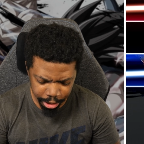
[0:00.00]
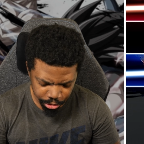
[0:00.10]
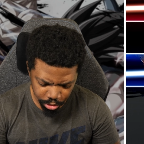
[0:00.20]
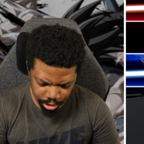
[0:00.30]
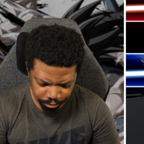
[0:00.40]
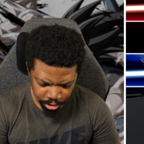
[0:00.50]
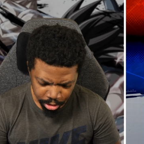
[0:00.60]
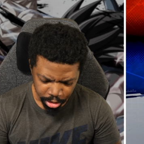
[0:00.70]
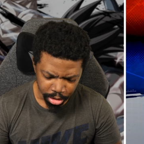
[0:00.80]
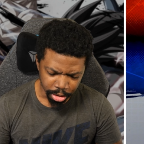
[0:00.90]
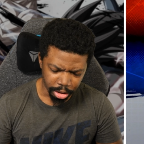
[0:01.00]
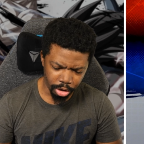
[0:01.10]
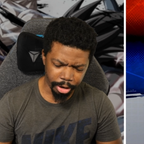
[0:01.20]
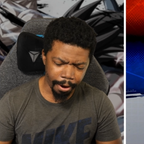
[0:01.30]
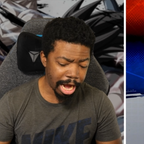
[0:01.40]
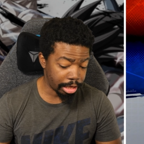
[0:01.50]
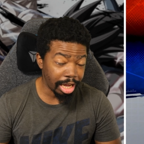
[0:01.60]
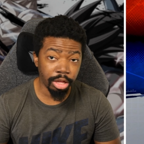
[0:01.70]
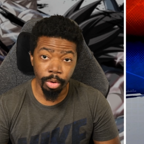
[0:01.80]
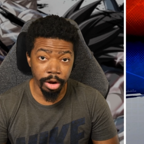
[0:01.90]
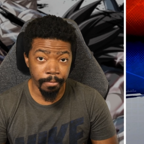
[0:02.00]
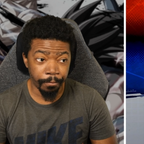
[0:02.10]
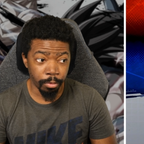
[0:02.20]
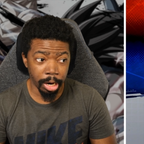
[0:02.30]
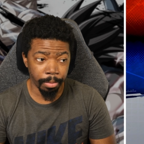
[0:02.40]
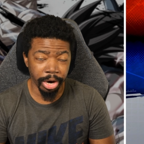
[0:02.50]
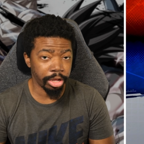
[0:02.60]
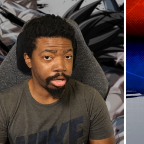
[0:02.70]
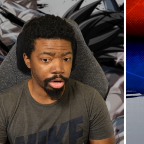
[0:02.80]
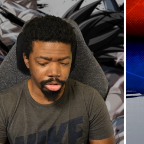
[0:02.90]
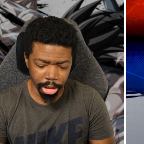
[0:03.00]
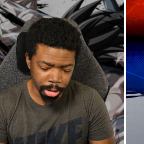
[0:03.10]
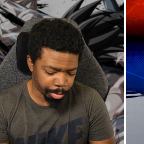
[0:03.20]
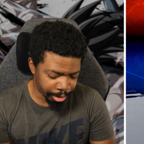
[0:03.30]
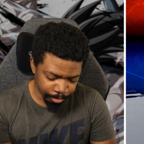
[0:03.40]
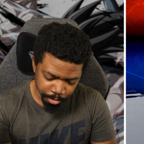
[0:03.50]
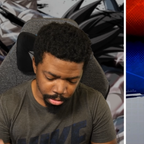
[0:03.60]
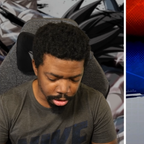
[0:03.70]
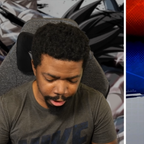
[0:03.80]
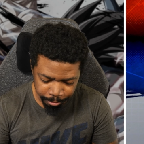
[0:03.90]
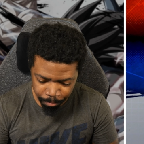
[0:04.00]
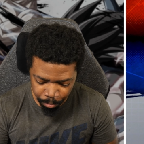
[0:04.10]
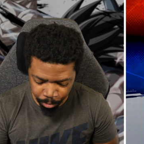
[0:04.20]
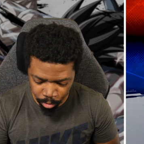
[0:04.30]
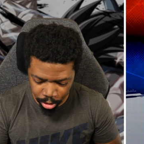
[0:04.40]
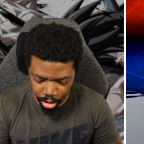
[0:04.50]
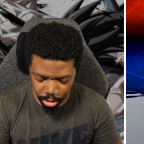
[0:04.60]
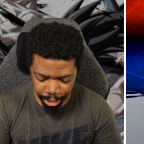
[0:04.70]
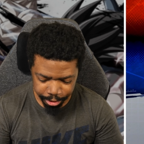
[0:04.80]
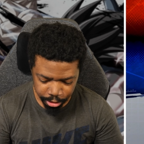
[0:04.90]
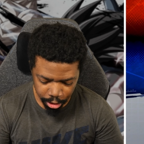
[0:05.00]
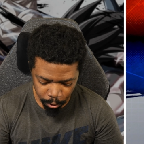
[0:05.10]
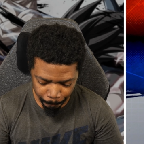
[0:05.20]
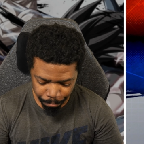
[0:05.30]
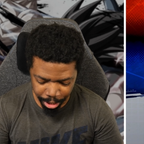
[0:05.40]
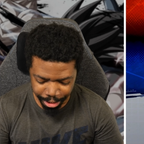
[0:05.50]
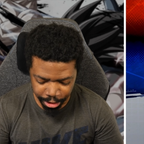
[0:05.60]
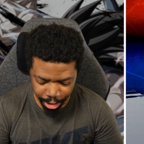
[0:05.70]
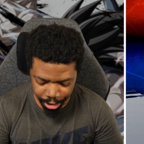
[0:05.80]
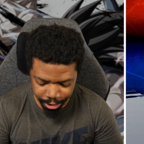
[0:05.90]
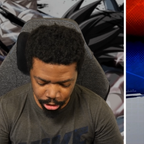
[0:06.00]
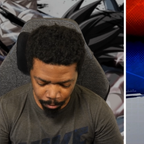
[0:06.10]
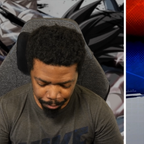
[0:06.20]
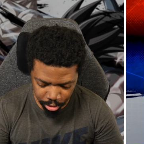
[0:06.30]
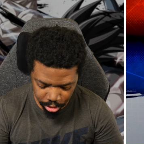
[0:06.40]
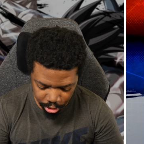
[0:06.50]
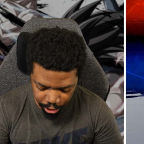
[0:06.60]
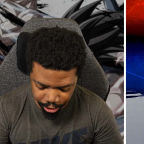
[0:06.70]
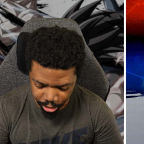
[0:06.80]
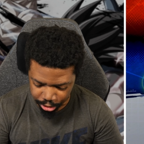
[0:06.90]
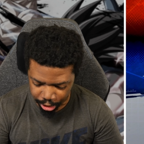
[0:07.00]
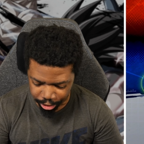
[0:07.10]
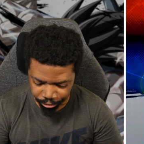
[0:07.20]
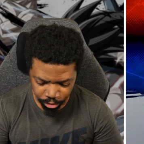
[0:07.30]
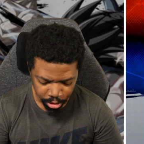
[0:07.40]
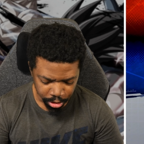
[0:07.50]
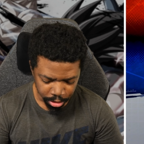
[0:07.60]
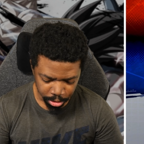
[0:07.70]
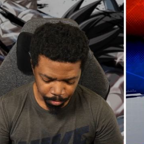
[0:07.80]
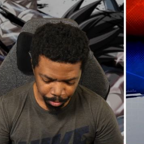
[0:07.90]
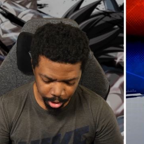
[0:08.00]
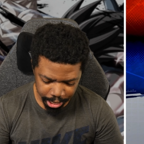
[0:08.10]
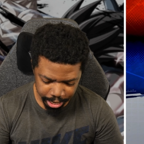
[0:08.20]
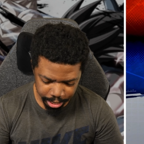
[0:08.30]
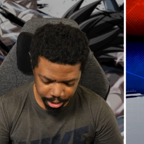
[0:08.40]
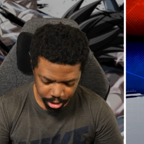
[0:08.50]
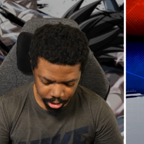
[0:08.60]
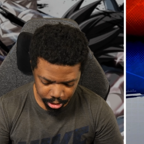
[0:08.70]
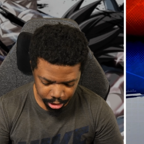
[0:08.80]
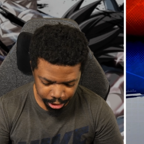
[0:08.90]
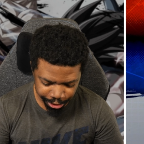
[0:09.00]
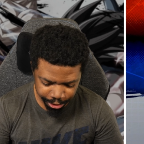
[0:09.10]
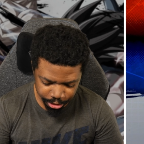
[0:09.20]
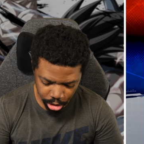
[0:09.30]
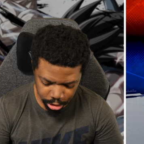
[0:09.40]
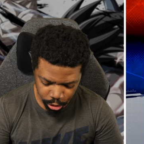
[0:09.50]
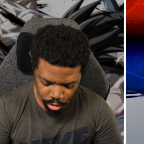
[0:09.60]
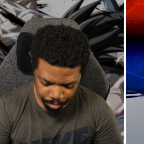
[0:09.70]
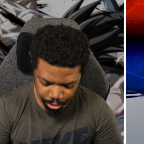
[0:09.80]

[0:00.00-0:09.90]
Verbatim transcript: Yeah, sure enough. Okay, I, I thought they would have uh, brought in Gotenks, but hey. Okay, so, like I said, he's completely safe. And he's also